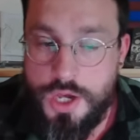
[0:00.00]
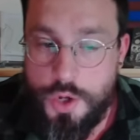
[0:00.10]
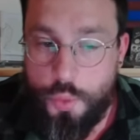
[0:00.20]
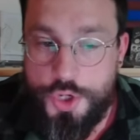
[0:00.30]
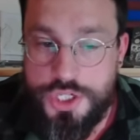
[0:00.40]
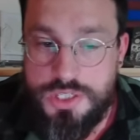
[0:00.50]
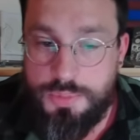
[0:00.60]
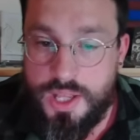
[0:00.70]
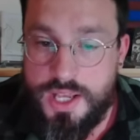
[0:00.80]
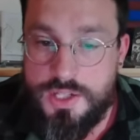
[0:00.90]
which
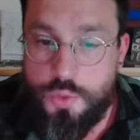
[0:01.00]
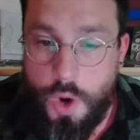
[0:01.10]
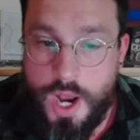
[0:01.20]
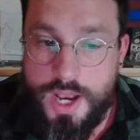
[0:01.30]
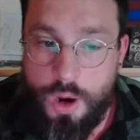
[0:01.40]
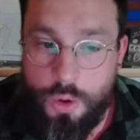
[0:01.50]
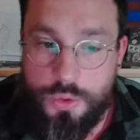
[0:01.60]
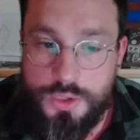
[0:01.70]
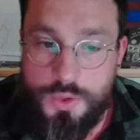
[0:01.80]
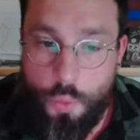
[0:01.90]
explains why
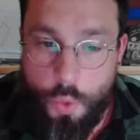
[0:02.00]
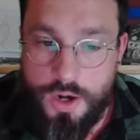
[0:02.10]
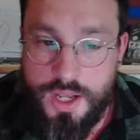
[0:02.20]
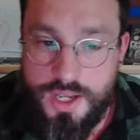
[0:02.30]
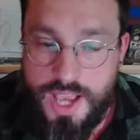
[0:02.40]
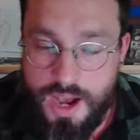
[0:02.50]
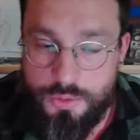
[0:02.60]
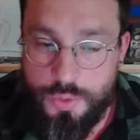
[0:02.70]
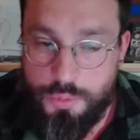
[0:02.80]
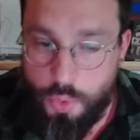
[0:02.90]
only one
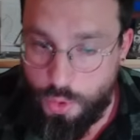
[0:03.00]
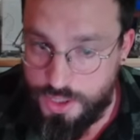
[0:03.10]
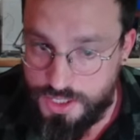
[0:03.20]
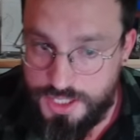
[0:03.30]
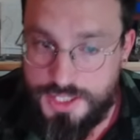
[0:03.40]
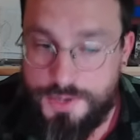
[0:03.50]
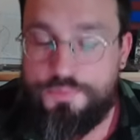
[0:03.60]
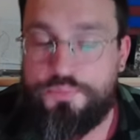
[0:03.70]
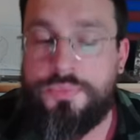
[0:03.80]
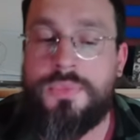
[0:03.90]
account reported it.
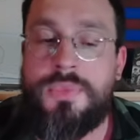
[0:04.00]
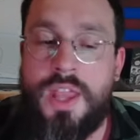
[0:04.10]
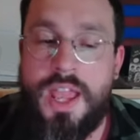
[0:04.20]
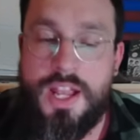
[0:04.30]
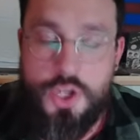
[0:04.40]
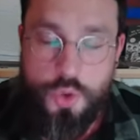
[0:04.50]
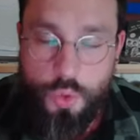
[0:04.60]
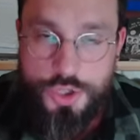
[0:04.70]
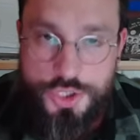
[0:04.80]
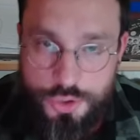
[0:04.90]
And
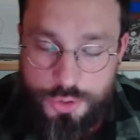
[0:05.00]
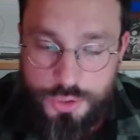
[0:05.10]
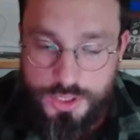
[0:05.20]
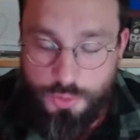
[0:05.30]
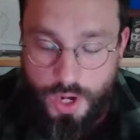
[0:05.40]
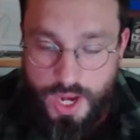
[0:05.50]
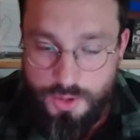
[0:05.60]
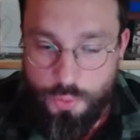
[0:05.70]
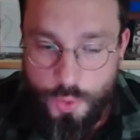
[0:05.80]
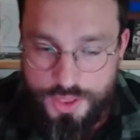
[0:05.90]
yours truly
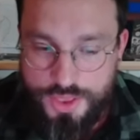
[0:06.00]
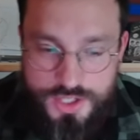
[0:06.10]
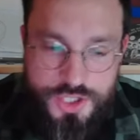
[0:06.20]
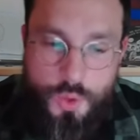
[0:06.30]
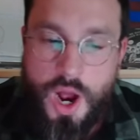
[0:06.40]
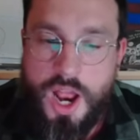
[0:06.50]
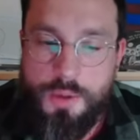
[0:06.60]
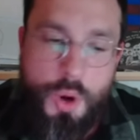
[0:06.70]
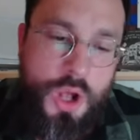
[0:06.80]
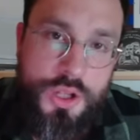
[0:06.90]
ran with it, so I
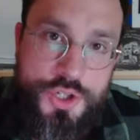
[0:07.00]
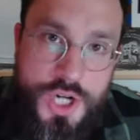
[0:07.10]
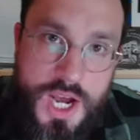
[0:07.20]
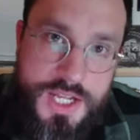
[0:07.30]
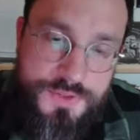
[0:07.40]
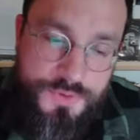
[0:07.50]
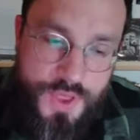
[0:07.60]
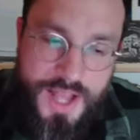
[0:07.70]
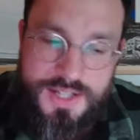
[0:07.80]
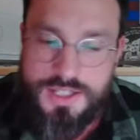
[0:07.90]
apologize for
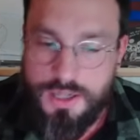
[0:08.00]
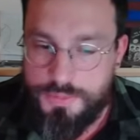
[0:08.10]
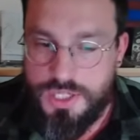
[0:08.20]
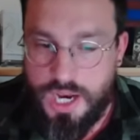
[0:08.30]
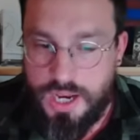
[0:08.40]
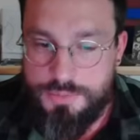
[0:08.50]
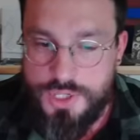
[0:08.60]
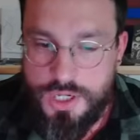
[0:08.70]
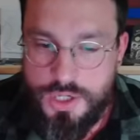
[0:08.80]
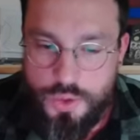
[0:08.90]
that. Sometimes
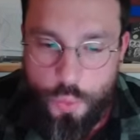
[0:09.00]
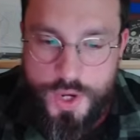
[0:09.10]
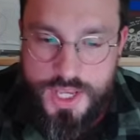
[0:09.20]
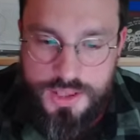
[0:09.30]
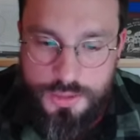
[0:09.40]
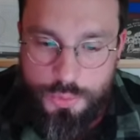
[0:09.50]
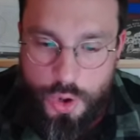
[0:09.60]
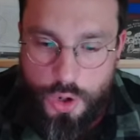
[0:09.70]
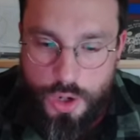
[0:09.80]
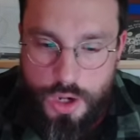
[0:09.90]
we get them
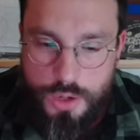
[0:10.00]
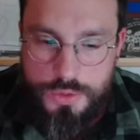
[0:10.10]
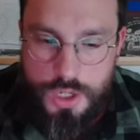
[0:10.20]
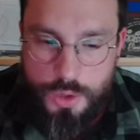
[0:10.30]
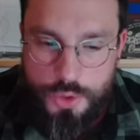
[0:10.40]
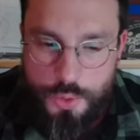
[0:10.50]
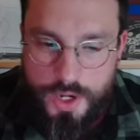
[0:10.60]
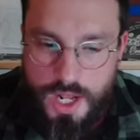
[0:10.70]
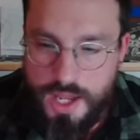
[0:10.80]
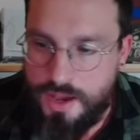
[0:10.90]
wrong. Oh no, do I
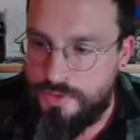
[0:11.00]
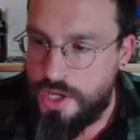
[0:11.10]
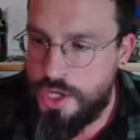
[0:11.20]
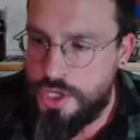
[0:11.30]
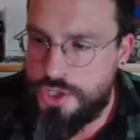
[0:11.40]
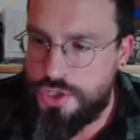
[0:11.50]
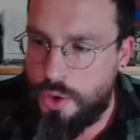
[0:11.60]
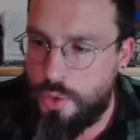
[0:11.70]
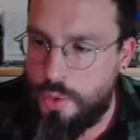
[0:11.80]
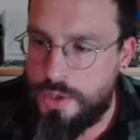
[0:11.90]
not have...
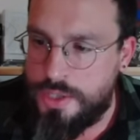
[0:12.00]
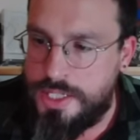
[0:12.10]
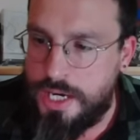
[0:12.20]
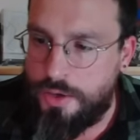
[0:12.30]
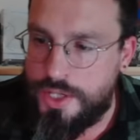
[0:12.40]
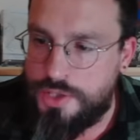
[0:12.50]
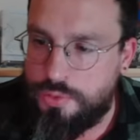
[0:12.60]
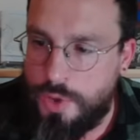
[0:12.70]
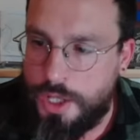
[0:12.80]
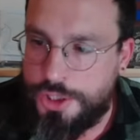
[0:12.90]
So Darius
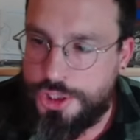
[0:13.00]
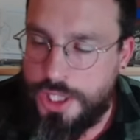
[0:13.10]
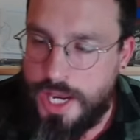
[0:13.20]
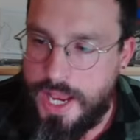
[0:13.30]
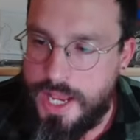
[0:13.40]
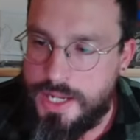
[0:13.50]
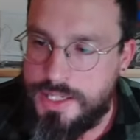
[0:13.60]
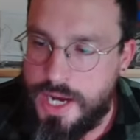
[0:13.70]
Rush and